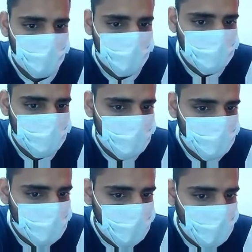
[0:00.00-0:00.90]
So
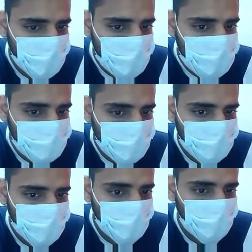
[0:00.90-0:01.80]
the index for the
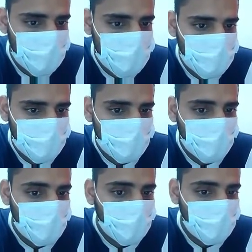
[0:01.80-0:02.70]
row is
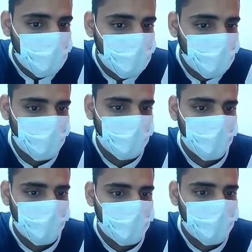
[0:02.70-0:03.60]
4.
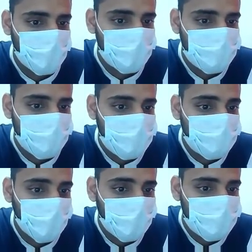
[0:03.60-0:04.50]
That is 6
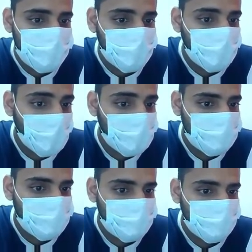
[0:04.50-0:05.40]
minus s.
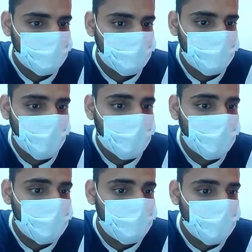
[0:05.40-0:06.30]
That
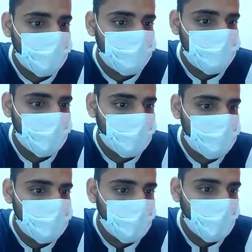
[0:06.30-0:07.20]
relation comes here is
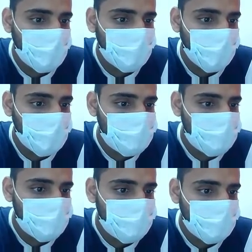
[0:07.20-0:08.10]
l minus
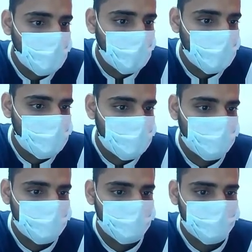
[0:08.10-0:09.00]
s.
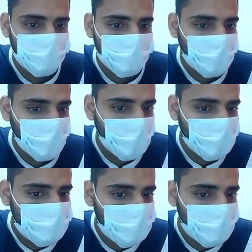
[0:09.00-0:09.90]
And the
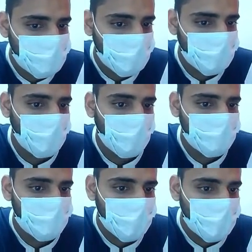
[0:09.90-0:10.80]
same for the column.
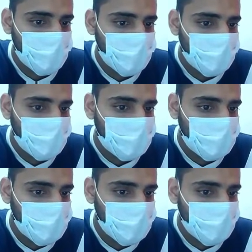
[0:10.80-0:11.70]

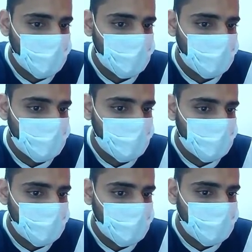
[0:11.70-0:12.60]
The
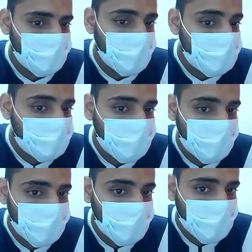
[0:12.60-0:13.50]
length for
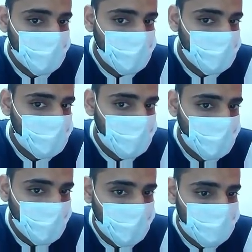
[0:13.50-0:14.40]
the
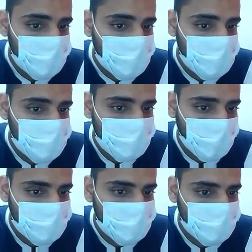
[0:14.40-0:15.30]
columns is 6.